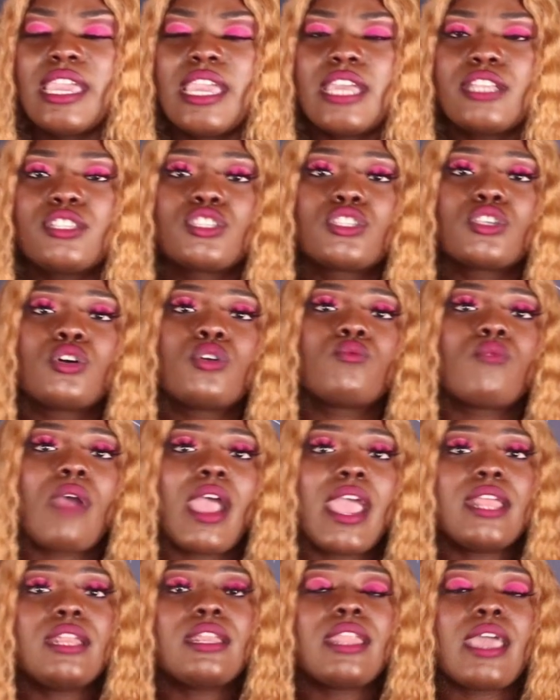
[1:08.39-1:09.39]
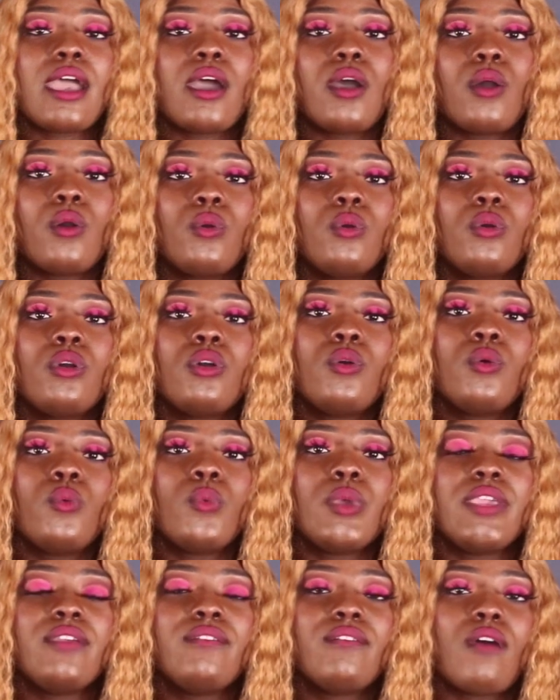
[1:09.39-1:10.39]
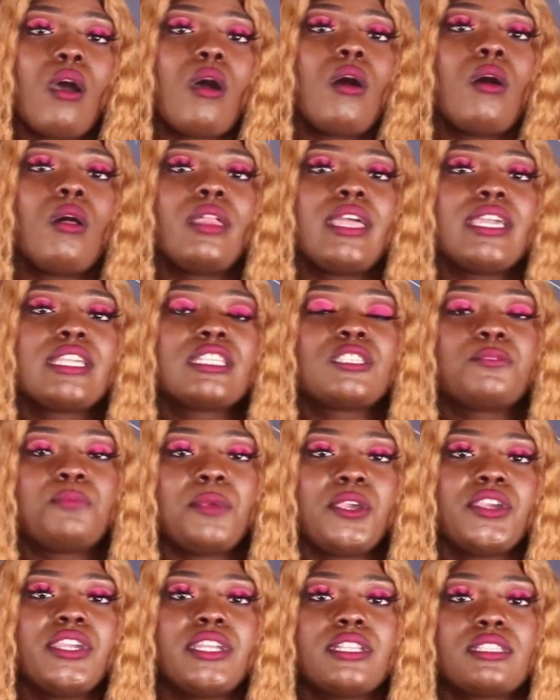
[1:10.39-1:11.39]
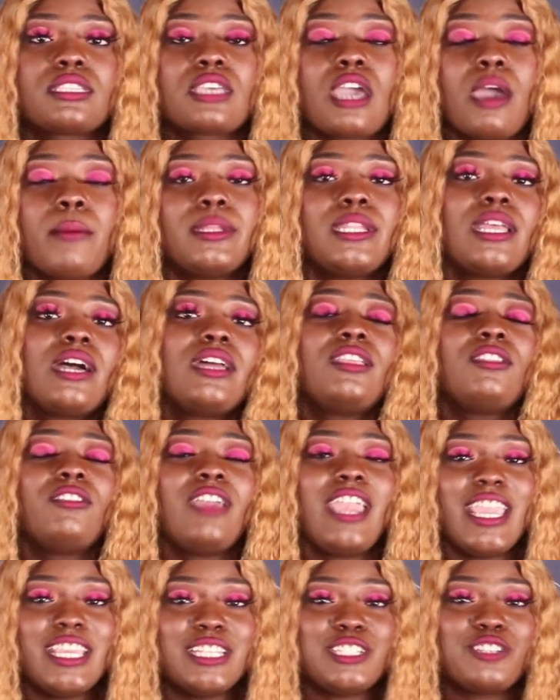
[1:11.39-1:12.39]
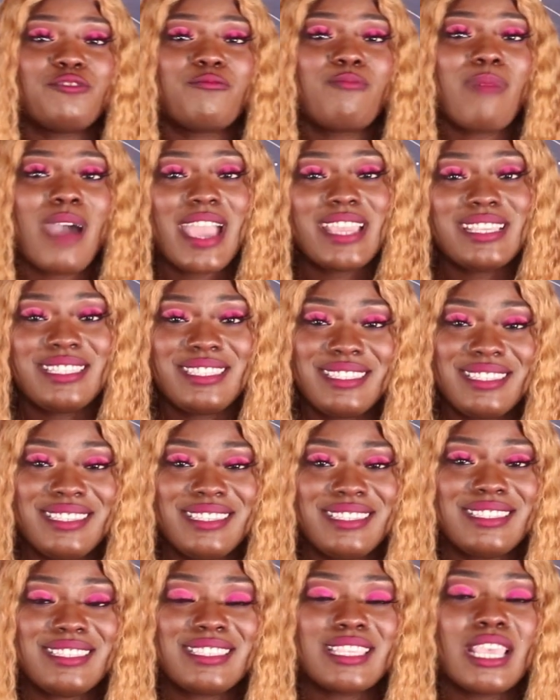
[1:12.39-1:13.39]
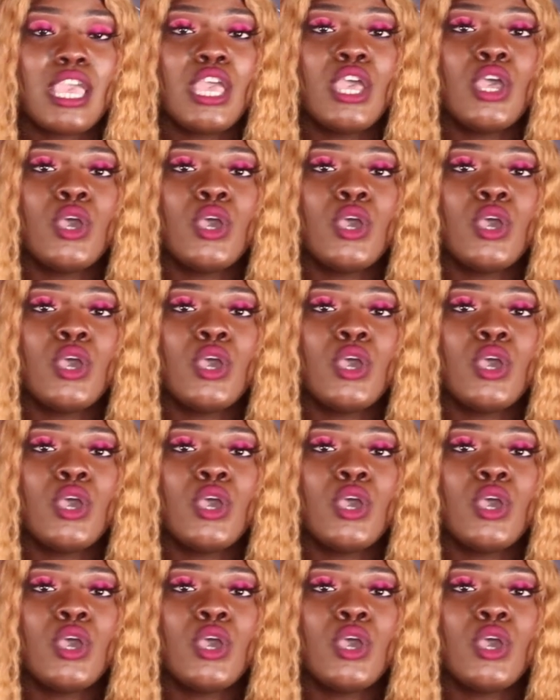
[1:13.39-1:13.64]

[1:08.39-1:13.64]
And so right now, we've all experienced coming out of the Age of Pisces,